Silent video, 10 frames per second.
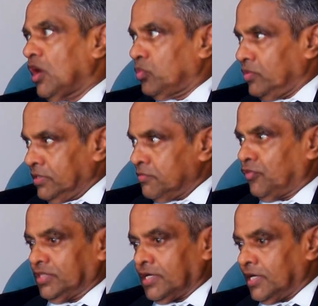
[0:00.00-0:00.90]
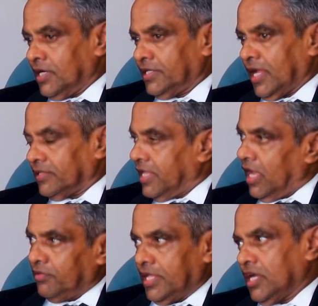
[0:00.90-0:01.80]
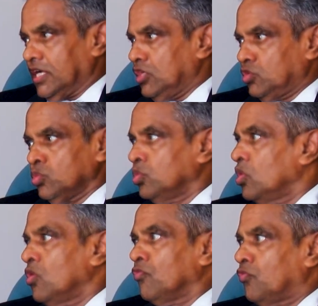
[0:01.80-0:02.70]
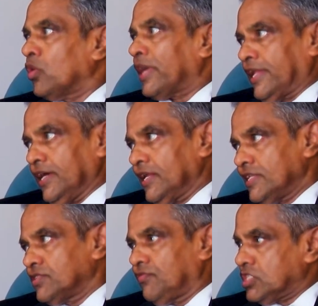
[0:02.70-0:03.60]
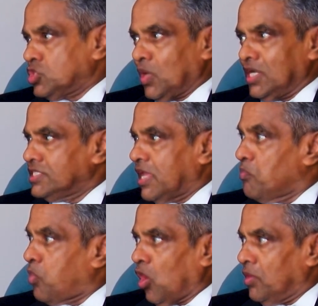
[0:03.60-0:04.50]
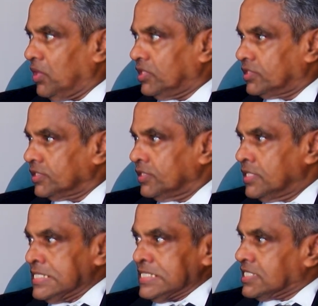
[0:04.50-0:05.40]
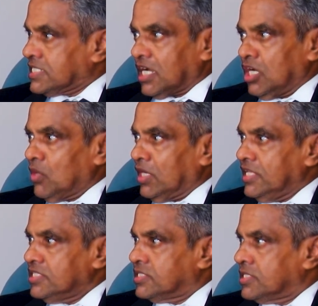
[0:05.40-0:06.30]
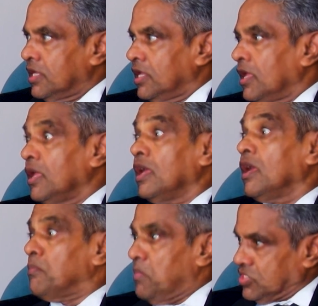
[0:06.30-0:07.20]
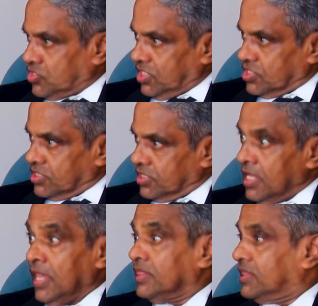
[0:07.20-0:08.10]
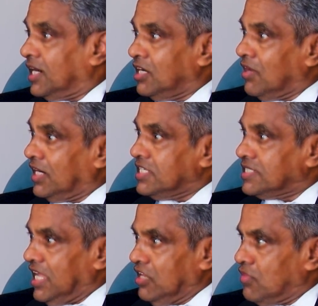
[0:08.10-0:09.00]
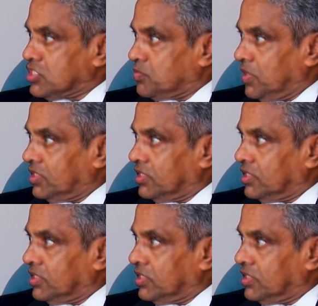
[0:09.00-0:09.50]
Now for the current Act, they have taken into 4 categories. First one is employment. Second one is business. Third one is investment.